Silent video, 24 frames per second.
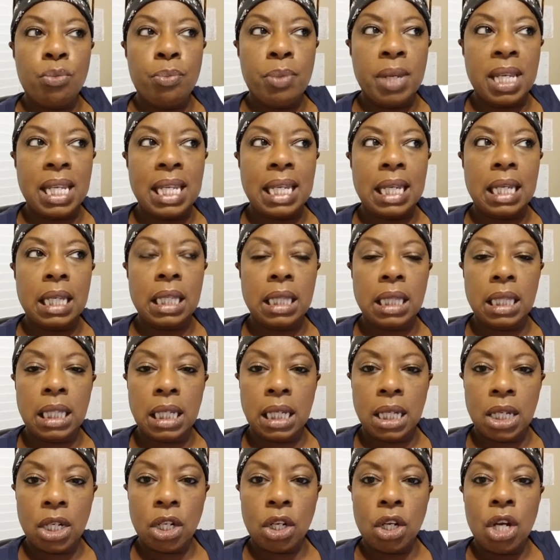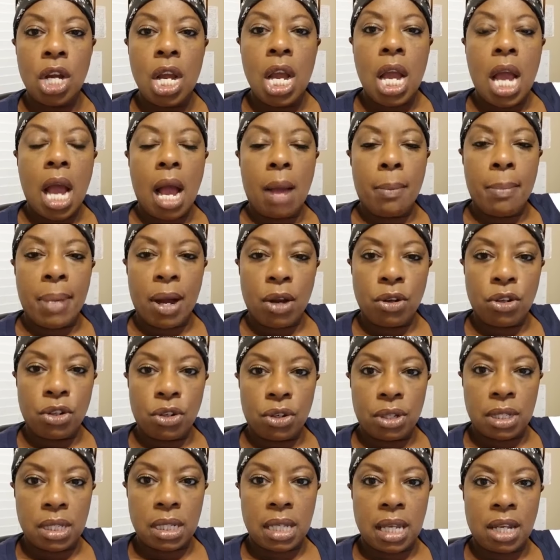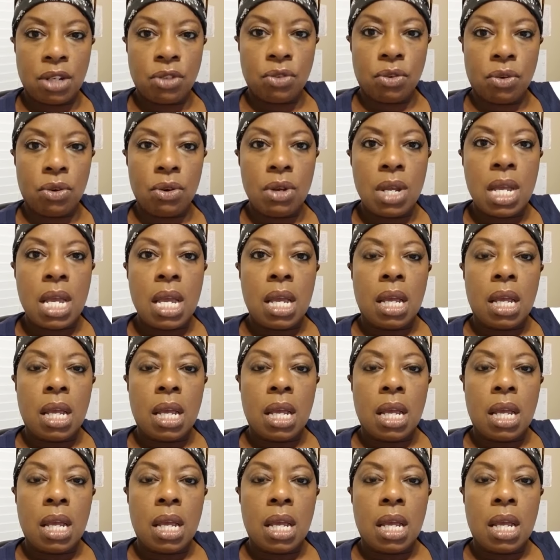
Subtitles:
being clear about your schedule,